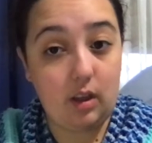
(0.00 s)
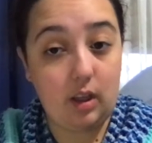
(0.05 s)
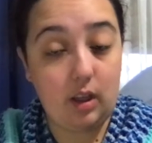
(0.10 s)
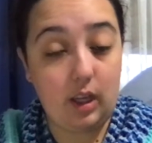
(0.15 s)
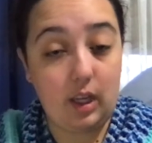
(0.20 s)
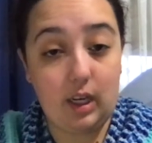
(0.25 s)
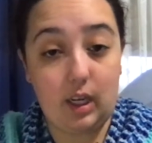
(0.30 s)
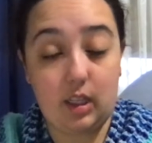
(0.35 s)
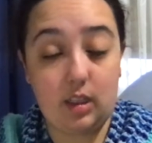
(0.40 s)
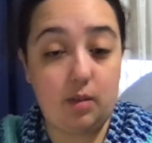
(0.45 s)

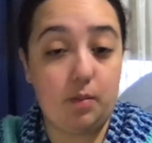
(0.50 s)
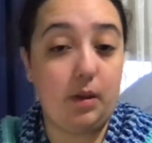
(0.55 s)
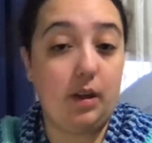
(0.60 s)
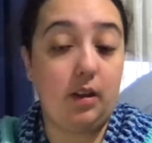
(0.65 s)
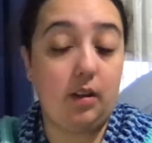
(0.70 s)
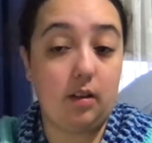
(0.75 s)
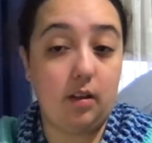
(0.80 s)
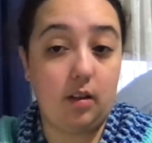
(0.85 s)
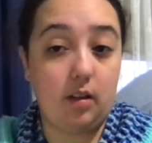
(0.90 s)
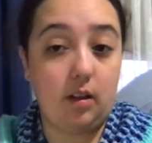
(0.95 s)
it needs to
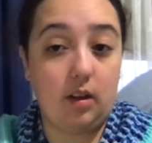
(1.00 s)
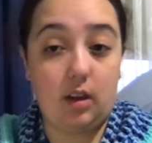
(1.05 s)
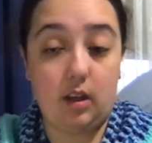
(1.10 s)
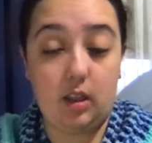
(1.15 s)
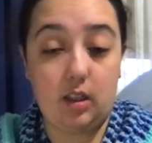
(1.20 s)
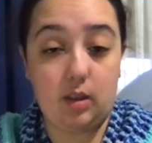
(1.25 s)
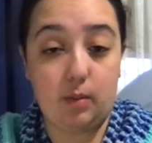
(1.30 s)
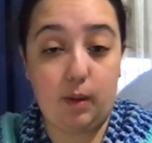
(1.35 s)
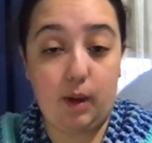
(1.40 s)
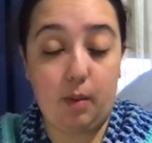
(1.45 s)
be
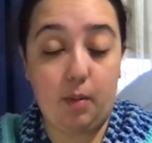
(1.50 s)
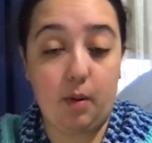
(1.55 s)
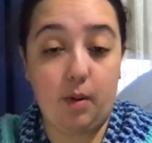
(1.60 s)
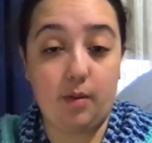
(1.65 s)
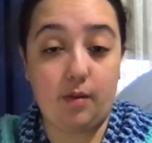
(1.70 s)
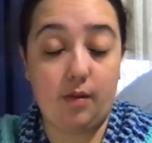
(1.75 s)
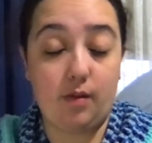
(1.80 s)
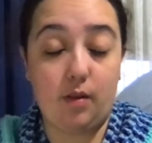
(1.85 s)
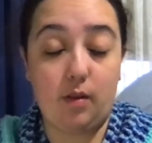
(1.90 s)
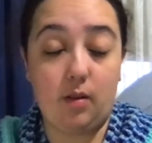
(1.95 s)

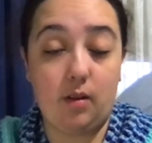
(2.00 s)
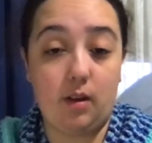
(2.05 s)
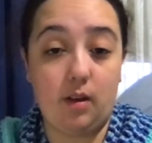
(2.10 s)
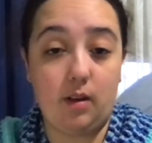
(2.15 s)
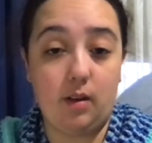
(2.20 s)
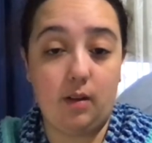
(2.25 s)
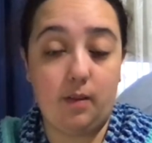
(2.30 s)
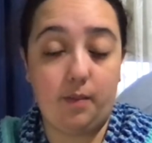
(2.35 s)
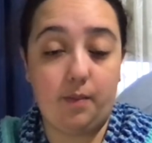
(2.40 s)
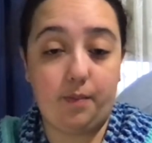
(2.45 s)
appropriate for
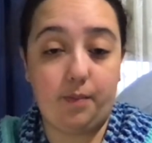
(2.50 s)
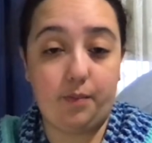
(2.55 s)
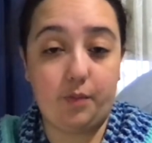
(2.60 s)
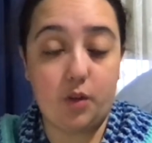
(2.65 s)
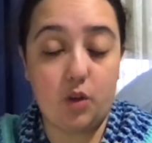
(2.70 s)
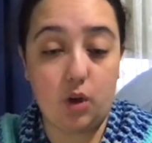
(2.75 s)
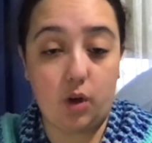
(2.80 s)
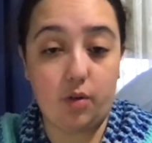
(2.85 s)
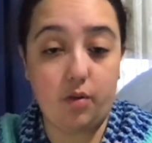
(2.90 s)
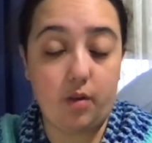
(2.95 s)
the
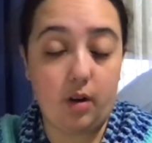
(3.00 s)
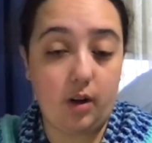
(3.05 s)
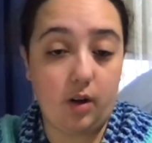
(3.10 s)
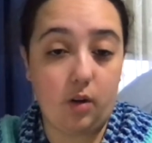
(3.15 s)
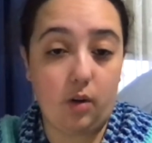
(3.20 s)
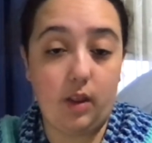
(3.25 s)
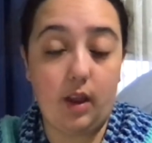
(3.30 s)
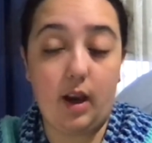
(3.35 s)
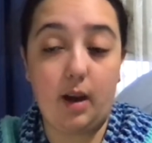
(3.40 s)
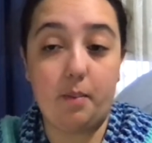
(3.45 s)
genre and
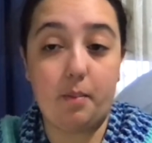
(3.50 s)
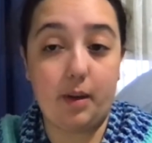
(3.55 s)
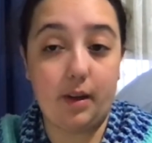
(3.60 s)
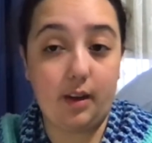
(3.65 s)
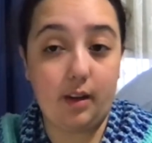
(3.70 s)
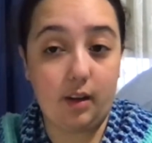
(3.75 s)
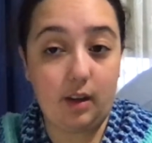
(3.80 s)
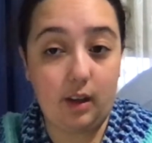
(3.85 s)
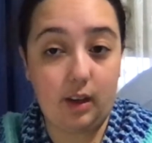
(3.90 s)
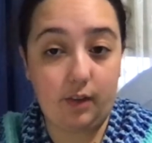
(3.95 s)
all that. But
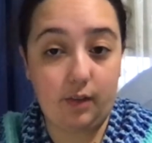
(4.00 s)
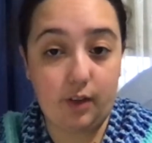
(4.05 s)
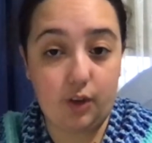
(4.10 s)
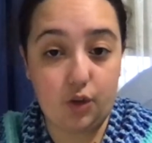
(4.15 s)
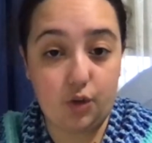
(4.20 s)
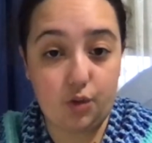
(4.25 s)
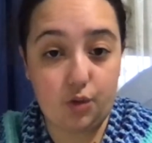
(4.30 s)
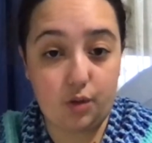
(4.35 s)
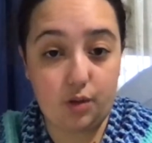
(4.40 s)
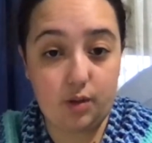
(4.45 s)
if it
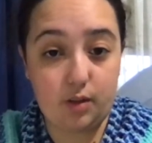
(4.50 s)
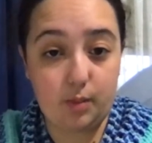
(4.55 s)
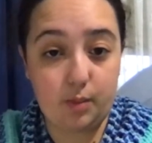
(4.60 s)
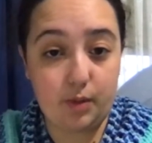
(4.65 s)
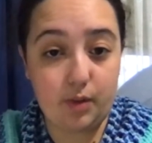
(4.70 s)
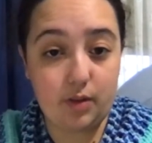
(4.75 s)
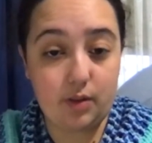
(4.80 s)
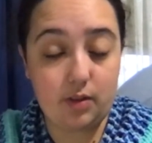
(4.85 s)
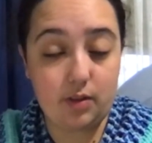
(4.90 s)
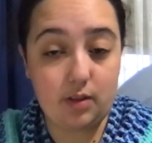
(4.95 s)
draws the
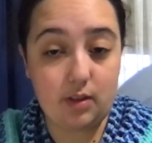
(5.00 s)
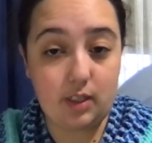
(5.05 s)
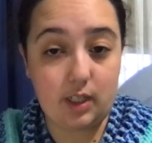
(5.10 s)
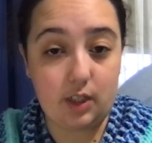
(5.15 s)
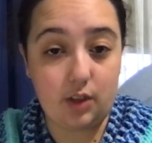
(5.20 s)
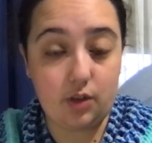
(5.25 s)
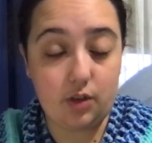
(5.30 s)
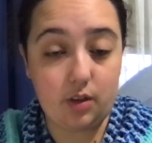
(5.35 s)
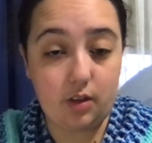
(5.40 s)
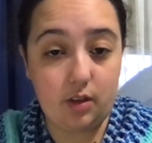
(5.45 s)
person's
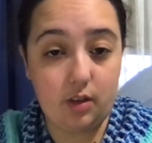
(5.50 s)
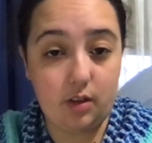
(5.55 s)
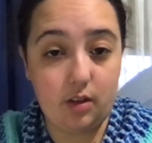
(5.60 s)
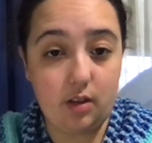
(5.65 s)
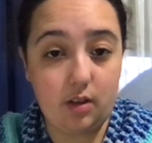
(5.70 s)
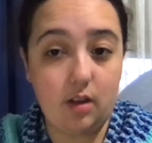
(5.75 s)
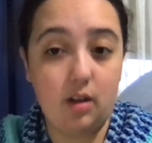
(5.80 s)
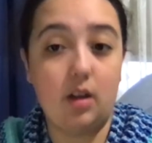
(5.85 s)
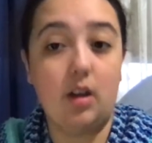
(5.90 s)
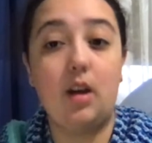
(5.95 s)
attention,
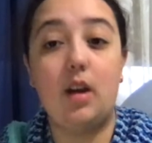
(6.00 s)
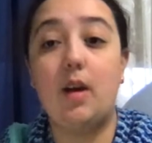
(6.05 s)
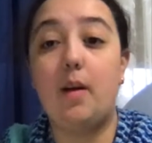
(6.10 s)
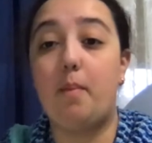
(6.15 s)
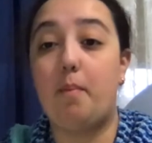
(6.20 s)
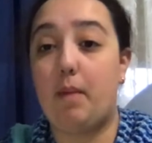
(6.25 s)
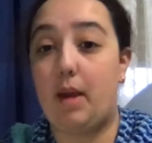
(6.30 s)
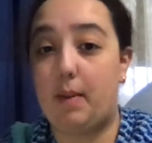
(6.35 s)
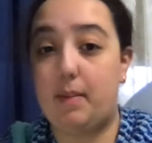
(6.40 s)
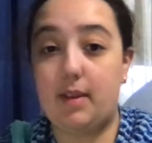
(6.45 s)

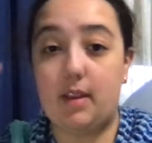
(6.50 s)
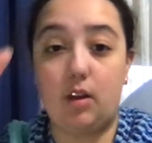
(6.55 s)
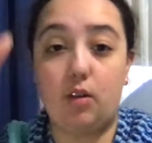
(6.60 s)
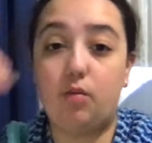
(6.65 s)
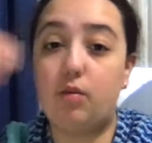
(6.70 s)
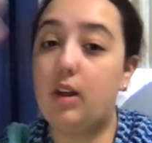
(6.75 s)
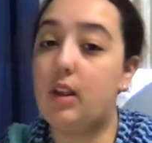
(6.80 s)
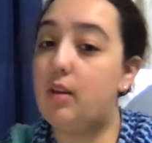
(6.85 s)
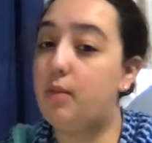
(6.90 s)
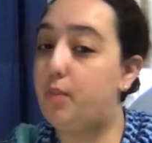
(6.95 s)
maybe they'll
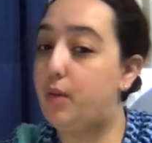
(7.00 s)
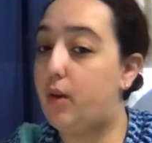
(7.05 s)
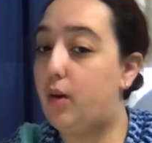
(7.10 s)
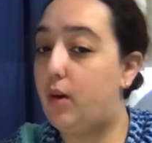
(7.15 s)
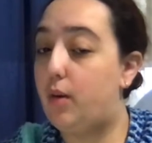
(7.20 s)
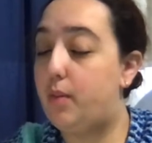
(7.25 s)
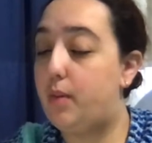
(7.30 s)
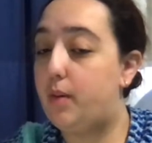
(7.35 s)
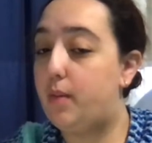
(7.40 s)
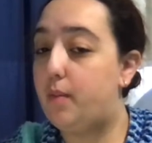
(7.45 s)
read the
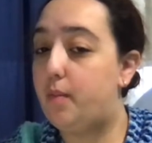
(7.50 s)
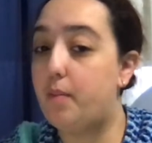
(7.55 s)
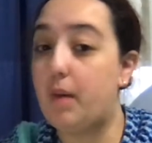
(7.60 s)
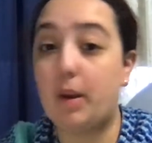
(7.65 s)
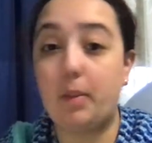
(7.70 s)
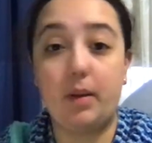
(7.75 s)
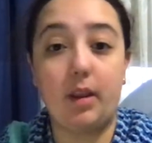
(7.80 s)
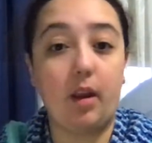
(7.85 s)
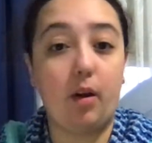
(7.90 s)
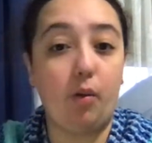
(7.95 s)
blurb,
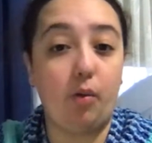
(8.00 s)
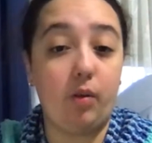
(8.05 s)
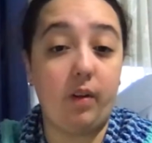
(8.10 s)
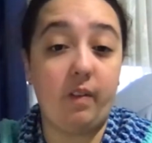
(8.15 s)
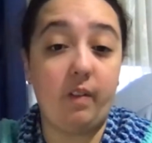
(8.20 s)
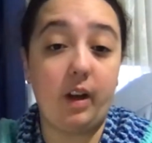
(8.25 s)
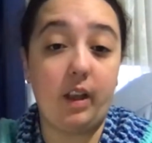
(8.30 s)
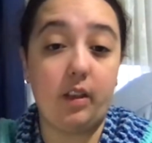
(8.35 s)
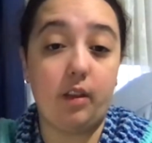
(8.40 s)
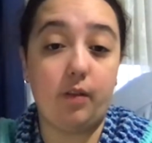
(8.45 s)
maybe they will
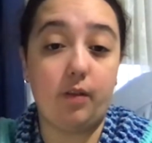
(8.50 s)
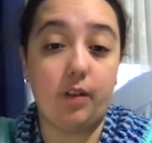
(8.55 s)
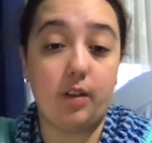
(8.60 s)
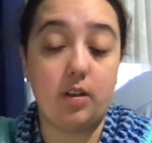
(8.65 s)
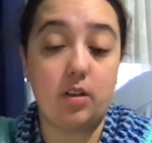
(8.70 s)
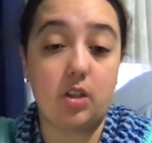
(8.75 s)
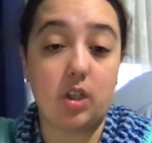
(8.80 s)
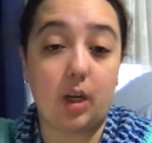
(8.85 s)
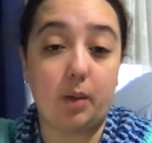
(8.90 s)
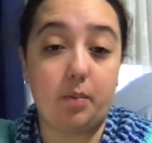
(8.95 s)
read the
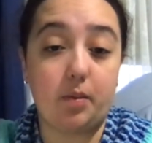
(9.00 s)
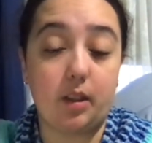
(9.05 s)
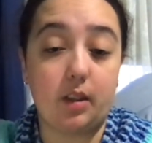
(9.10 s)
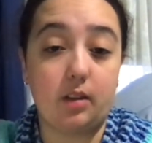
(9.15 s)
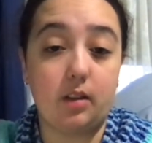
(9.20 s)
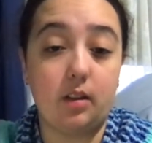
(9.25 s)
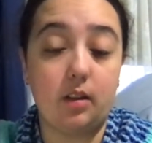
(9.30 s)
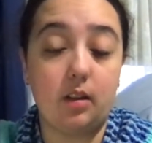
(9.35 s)
first chapter,